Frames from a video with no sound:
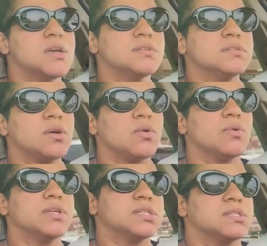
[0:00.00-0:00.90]
So
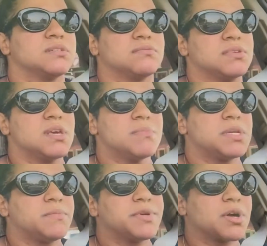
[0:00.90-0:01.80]
he said, gave me a
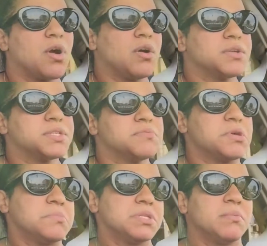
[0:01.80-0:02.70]
number to call, see if
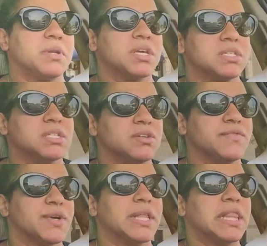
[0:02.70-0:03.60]
maybe somebody could
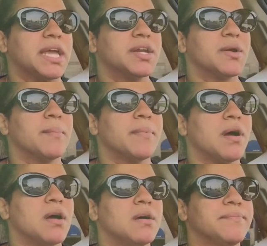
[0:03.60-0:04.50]
deliver it later, but